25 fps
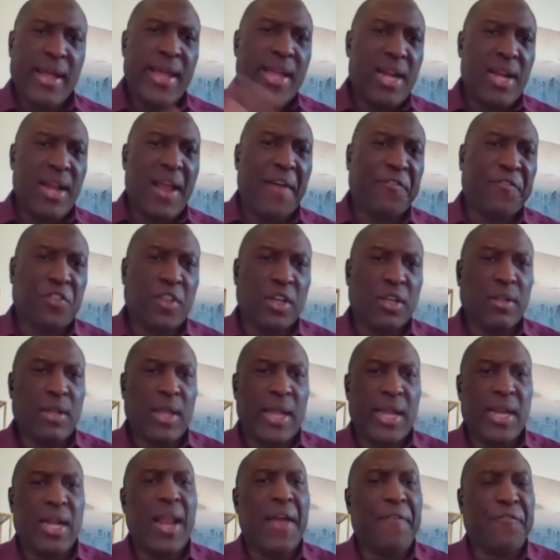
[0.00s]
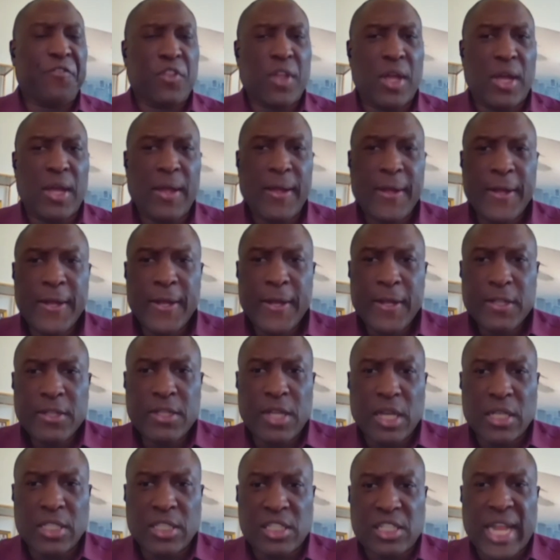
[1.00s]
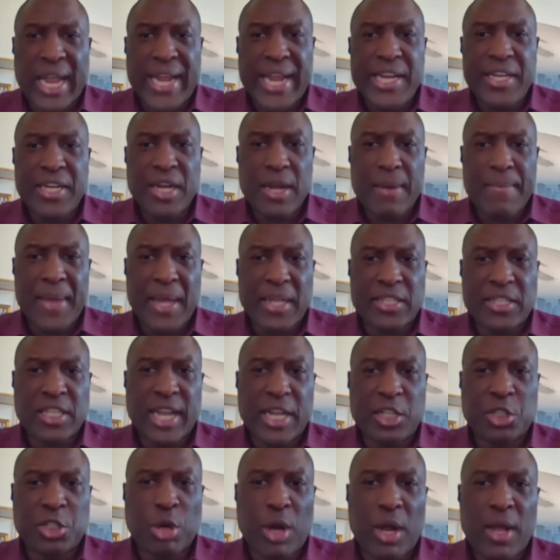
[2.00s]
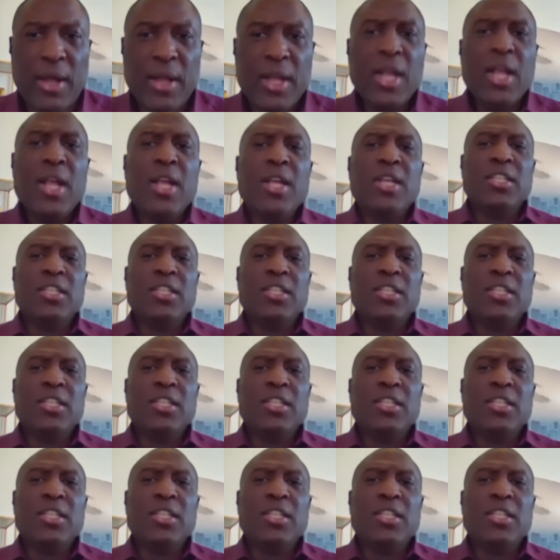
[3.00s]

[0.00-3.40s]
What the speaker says: left the stadium, etc.